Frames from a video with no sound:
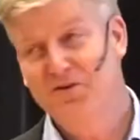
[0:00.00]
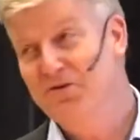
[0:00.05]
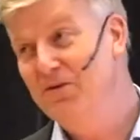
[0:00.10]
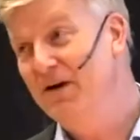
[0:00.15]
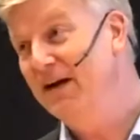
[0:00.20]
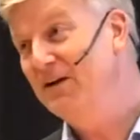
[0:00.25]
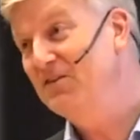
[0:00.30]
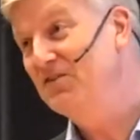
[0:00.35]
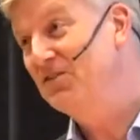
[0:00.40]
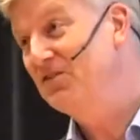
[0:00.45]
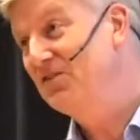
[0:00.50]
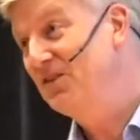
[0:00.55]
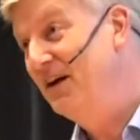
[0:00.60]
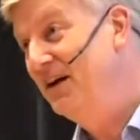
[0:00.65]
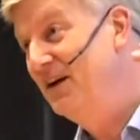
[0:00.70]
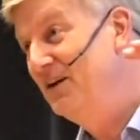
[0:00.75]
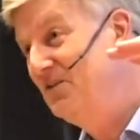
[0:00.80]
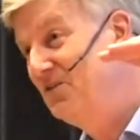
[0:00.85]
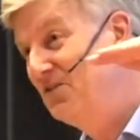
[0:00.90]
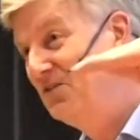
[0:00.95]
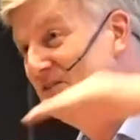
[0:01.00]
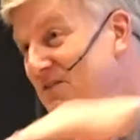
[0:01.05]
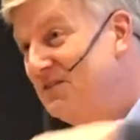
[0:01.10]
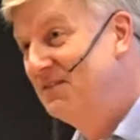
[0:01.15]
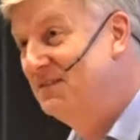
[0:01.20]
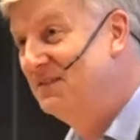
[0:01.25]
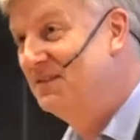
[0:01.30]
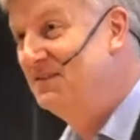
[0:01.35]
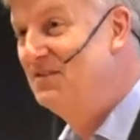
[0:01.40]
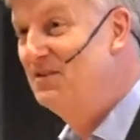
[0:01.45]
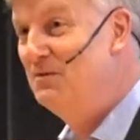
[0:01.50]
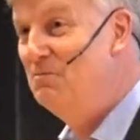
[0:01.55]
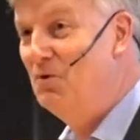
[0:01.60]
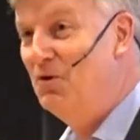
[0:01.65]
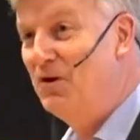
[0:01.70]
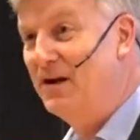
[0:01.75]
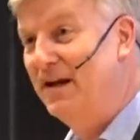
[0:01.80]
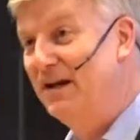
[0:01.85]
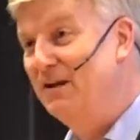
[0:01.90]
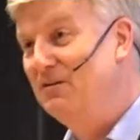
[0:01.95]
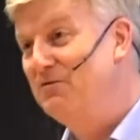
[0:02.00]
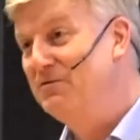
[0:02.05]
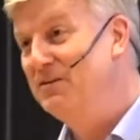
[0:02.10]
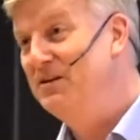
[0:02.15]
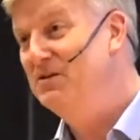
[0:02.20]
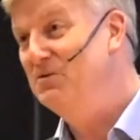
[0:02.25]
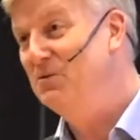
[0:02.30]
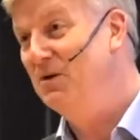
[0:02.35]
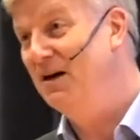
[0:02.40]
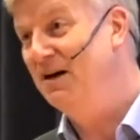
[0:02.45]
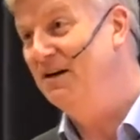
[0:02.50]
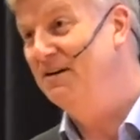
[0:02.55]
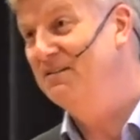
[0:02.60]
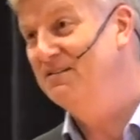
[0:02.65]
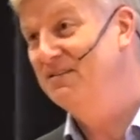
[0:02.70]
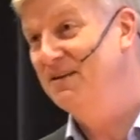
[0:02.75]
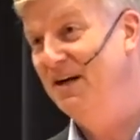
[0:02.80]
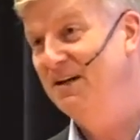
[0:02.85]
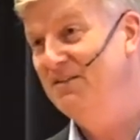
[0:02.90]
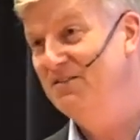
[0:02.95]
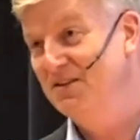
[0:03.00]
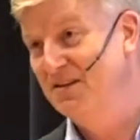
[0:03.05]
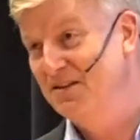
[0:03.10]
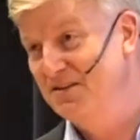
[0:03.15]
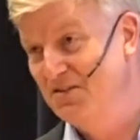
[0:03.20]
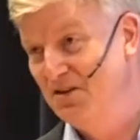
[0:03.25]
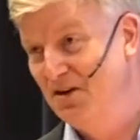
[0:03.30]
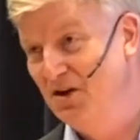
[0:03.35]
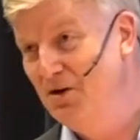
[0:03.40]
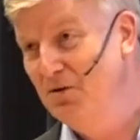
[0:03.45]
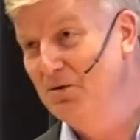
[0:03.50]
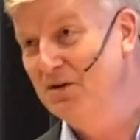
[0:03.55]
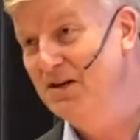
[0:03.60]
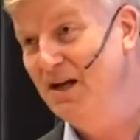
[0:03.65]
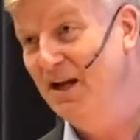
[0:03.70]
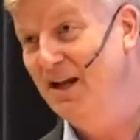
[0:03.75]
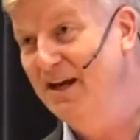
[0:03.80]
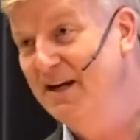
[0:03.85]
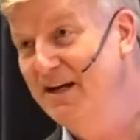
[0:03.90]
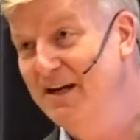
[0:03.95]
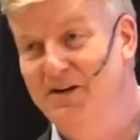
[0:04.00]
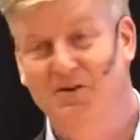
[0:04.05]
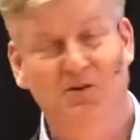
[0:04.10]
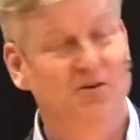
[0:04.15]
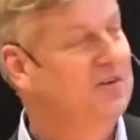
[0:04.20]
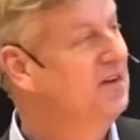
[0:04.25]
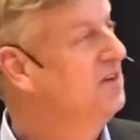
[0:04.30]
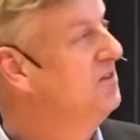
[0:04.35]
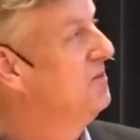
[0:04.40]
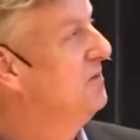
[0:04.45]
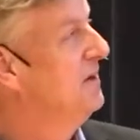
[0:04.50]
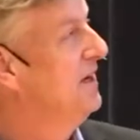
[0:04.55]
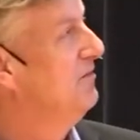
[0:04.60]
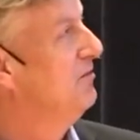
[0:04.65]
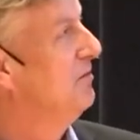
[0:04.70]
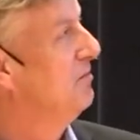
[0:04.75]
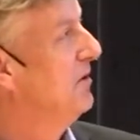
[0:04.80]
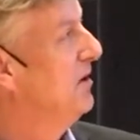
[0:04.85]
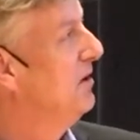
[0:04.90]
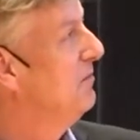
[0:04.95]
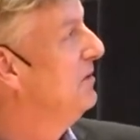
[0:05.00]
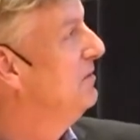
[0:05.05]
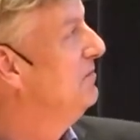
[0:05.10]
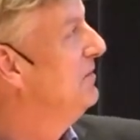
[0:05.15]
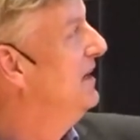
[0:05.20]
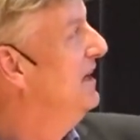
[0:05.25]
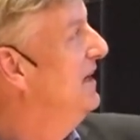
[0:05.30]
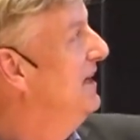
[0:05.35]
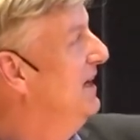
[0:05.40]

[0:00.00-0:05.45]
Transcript: you exercise, the more healthy you are. The, the lower the likelihood that you will have a problem.